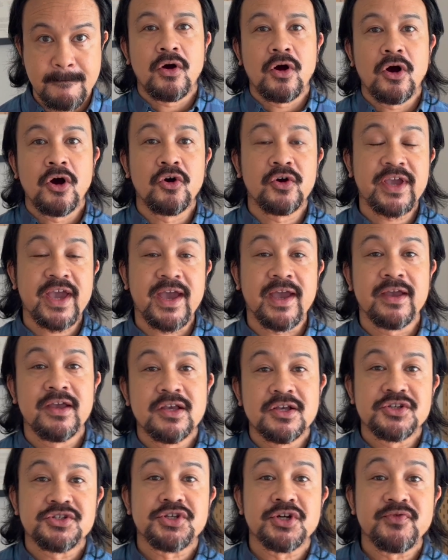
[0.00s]
Okay,
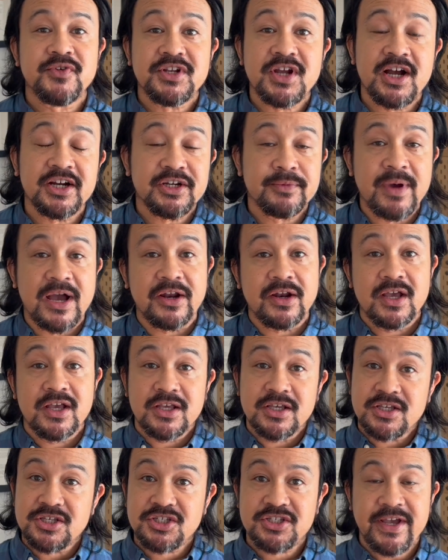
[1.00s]
so we talked about
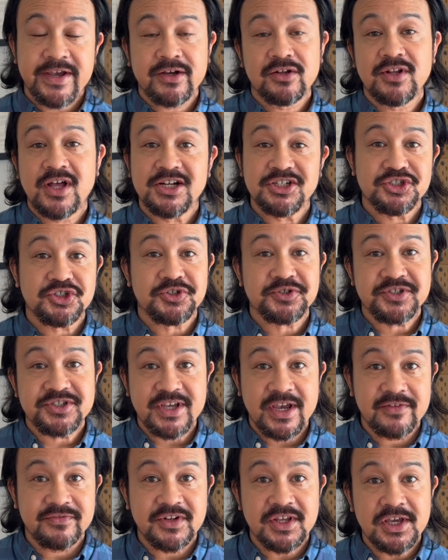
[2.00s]
psychological
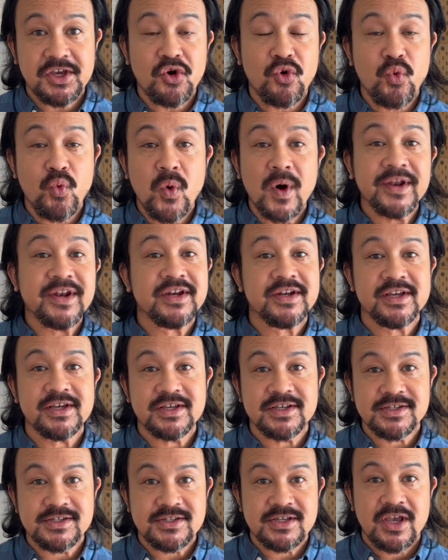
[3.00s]
safety, what it
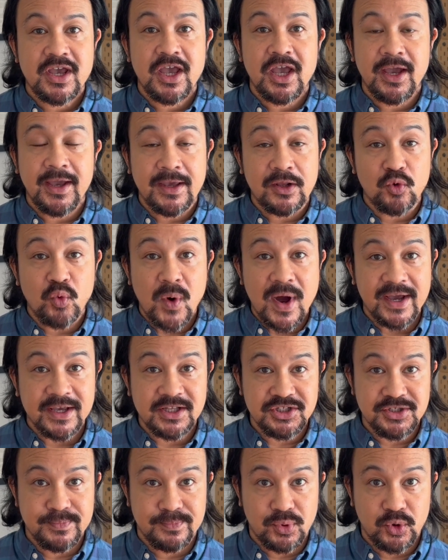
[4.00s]
is and why it's
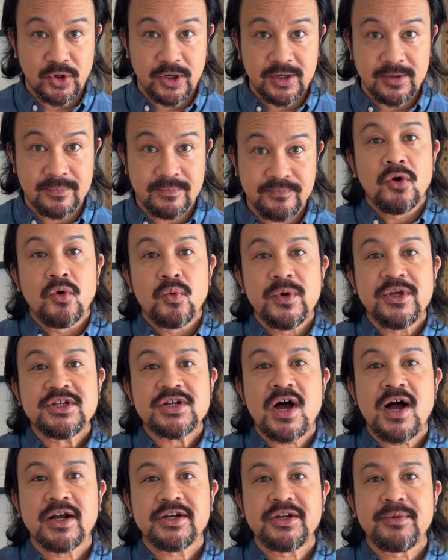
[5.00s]
important. We
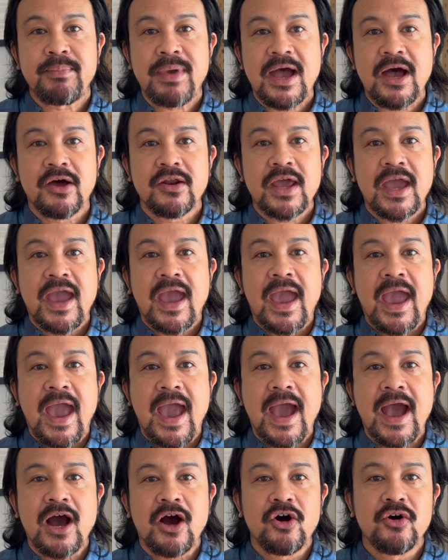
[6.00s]
talked about
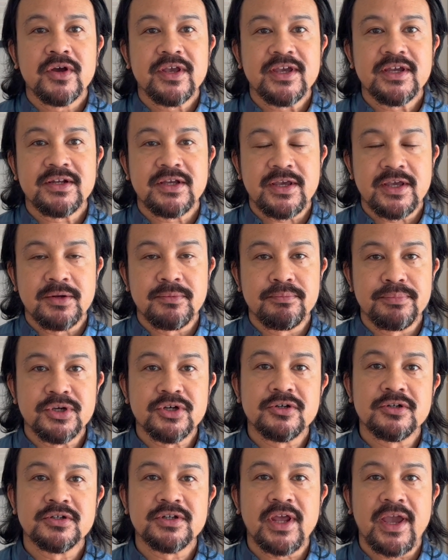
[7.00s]
how it can
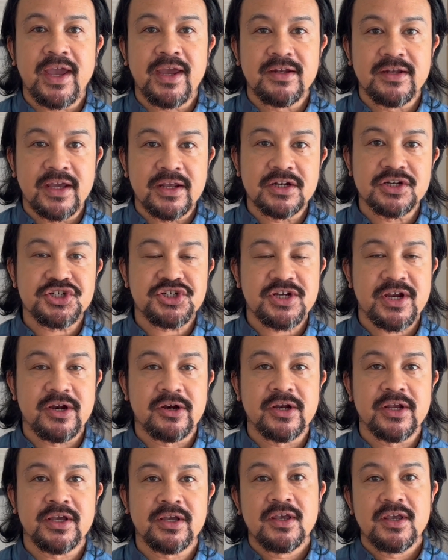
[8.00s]
build a data
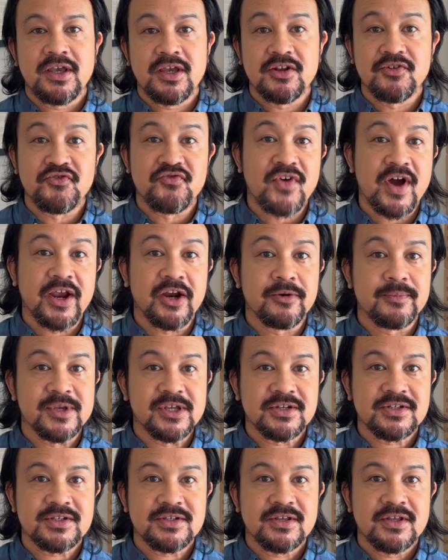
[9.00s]
sharing
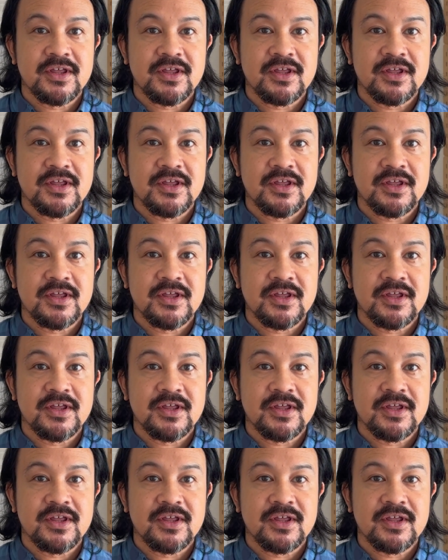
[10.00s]
environment